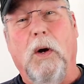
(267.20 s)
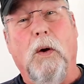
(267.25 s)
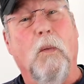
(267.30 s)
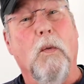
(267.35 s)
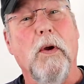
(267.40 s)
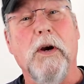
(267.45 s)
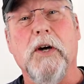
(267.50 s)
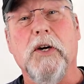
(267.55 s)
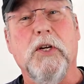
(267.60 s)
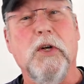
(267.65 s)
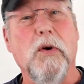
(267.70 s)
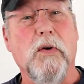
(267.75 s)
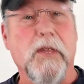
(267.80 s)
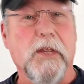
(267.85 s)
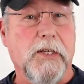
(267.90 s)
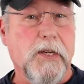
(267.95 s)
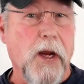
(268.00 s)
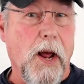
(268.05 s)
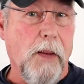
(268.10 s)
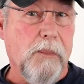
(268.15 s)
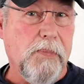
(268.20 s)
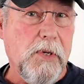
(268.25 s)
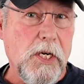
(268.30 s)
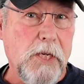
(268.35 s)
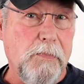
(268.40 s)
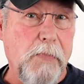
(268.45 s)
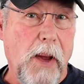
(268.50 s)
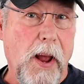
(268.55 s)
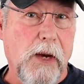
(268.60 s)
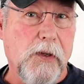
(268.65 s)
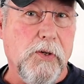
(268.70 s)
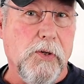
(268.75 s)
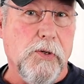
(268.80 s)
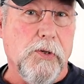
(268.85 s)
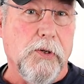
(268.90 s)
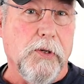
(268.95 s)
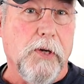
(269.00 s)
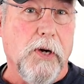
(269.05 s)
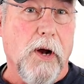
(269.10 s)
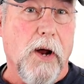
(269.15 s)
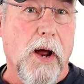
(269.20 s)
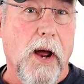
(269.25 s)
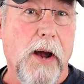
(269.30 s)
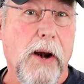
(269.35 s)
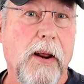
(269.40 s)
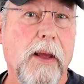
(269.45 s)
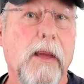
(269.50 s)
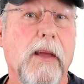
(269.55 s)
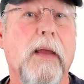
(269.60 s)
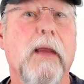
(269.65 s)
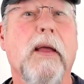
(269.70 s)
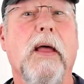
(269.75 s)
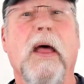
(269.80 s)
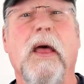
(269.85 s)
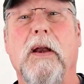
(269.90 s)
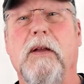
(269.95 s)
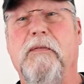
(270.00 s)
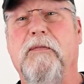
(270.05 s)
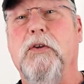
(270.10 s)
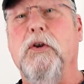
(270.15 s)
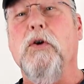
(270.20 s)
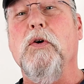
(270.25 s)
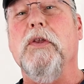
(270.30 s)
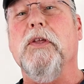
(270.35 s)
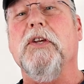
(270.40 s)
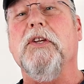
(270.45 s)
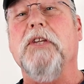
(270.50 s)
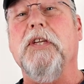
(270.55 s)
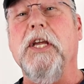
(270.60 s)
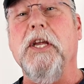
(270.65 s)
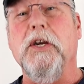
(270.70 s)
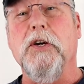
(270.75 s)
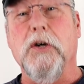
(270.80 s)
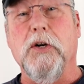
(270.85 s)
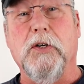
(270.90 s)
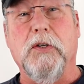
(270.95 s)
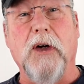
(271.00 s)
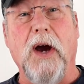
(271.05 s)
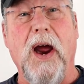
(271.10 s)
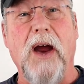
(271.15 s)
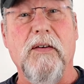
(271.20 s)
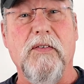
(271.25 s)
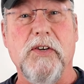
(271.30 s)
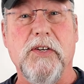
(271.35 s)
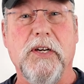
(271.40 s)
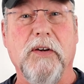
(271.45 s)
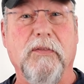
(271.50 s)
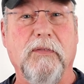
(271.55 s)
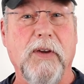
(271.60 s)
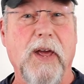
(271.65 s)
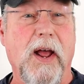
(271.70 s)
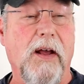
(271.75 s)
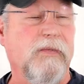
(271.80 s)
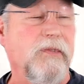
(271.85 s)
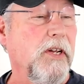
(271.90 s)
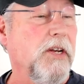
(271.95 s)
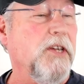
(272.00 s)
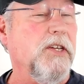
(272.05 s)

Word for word: one or two of the top dispatchers are gone, and a few of the senior drivers have left.